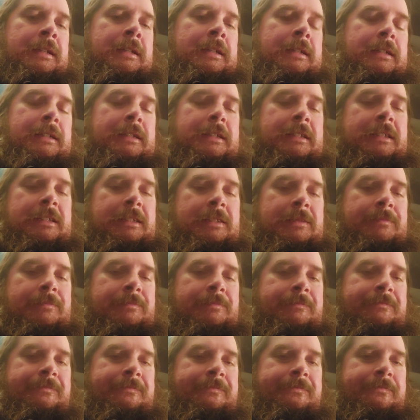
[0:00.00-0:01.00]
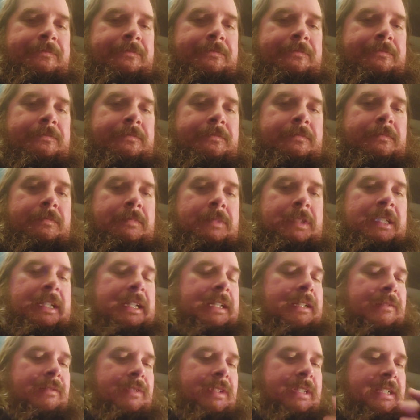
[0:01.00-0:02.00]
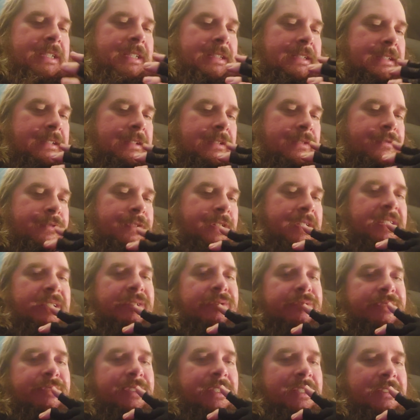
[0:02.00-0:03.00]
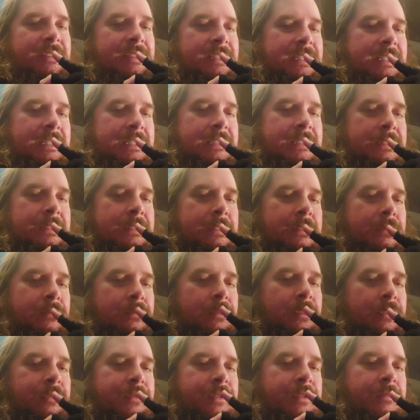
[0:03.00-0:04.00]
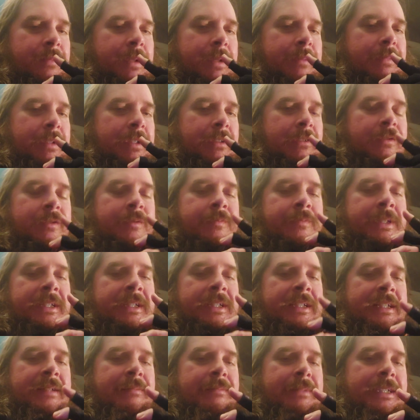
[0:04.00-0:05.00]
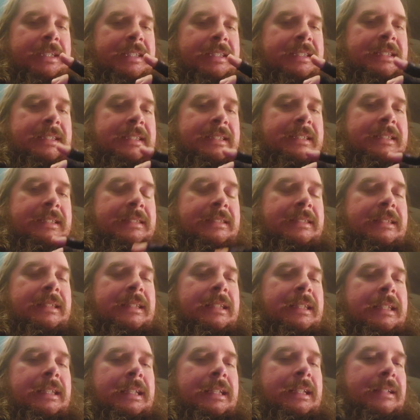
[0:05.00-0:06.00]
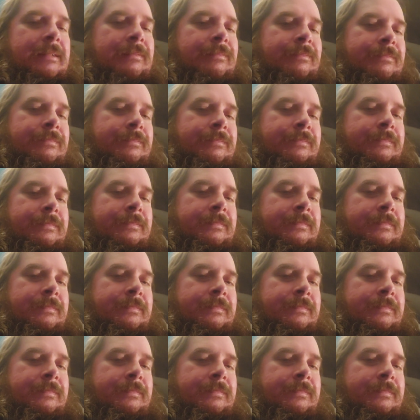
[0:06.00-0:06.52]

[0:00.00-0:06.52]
Kind of like a funny feeling on the roof of my mouth behind my teeth, and then